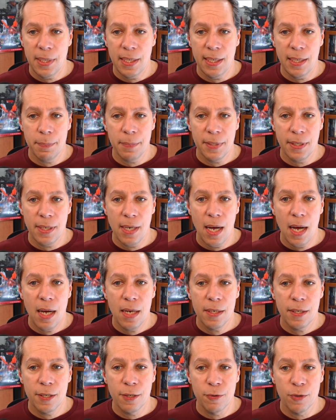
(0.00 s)
and I'm going to
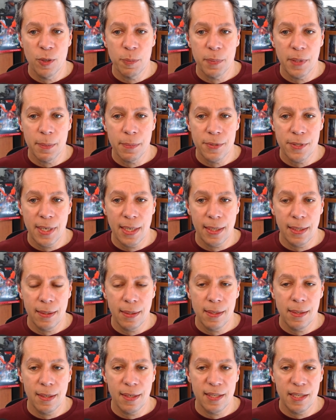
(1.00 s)
ungroup them so I can
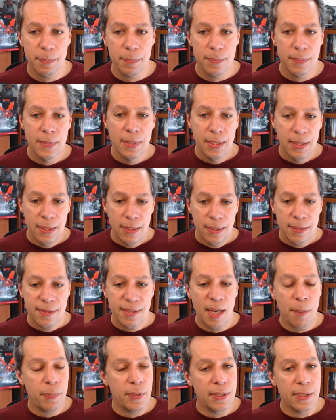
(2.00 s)
click on them
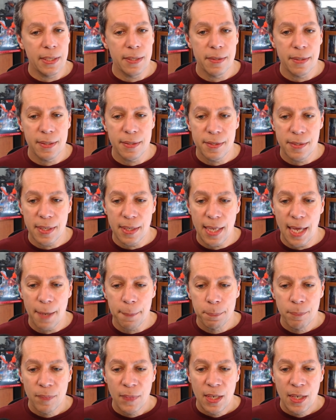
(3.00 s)
separately. You can see that.